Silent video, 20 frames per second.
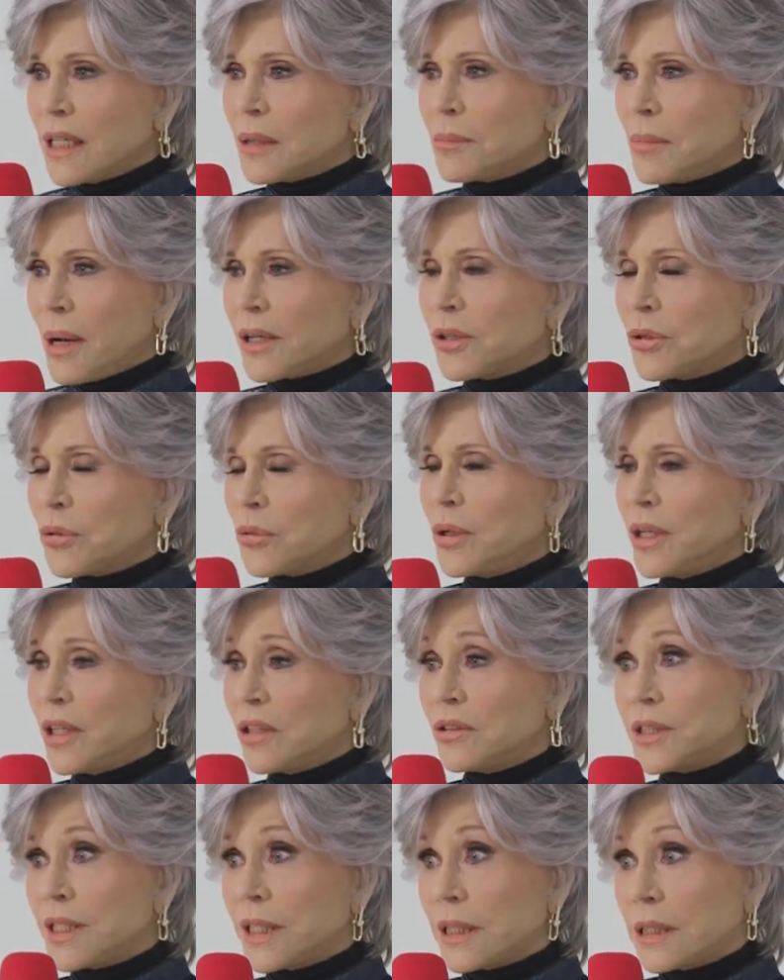in my
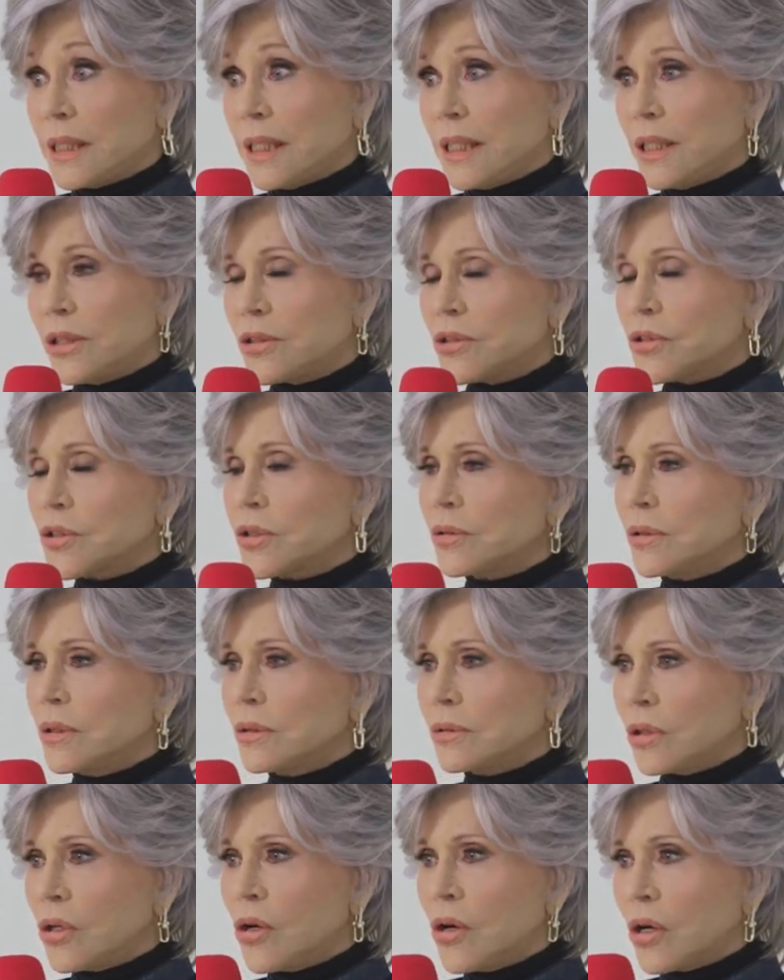career, sixty years
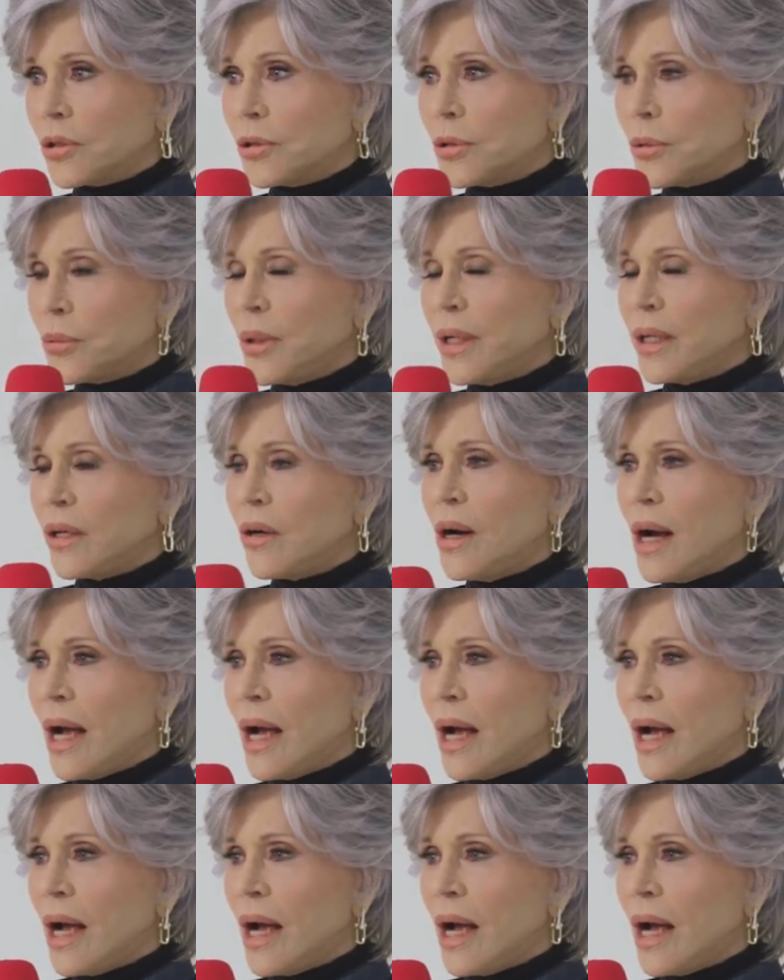long career,